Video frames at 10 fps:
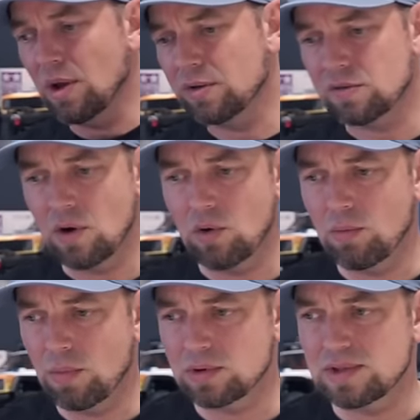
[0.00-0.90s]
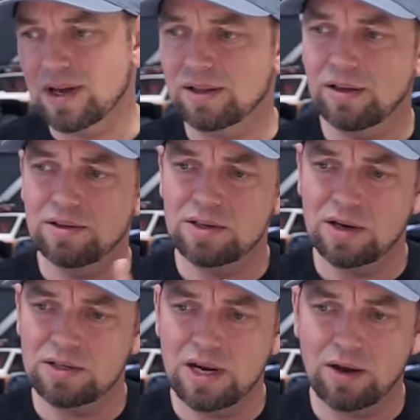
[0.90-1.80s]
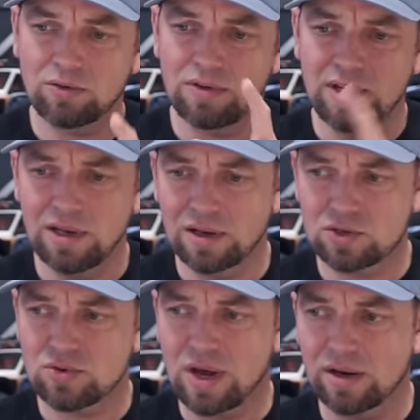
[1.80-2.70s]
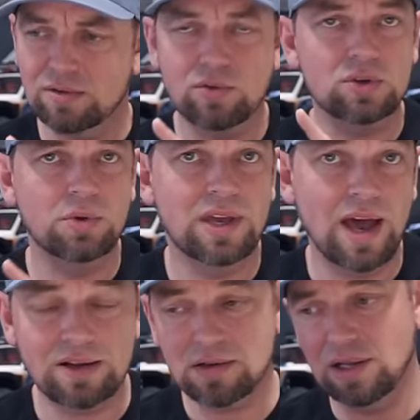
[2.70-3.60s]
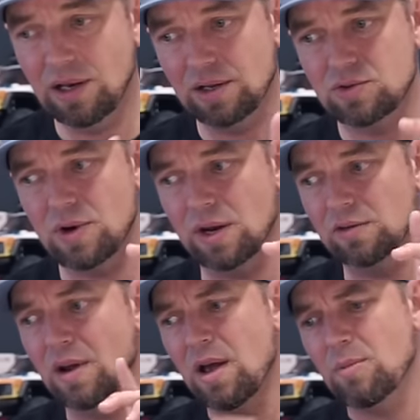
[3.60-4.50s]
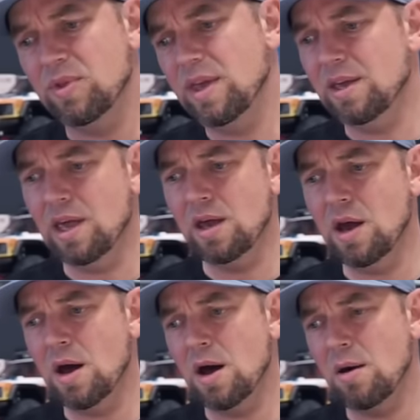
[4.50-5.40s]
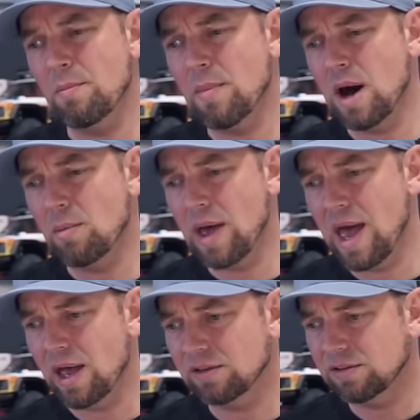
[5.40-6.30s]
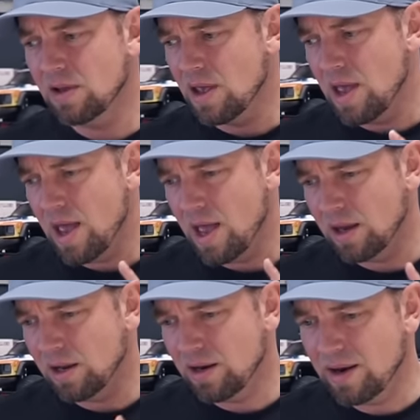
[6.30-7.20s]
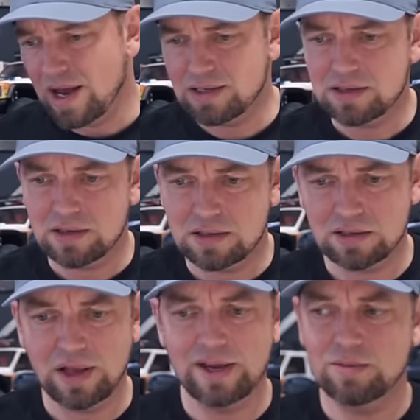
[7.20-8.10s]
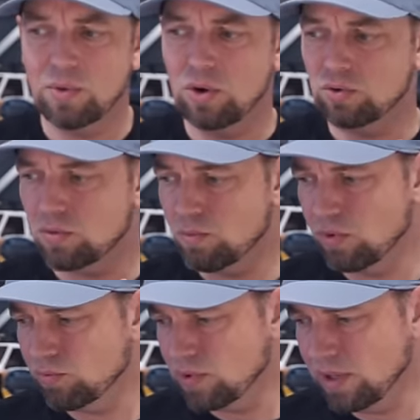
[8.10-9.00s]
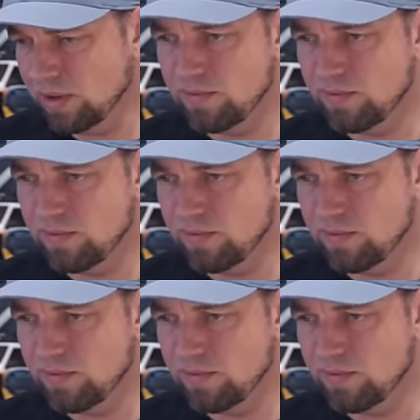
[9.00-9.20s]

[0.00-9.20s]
also most likely change out the electronics for some Castle electronics. Thinking a Mamba X and a nice Slate motor will really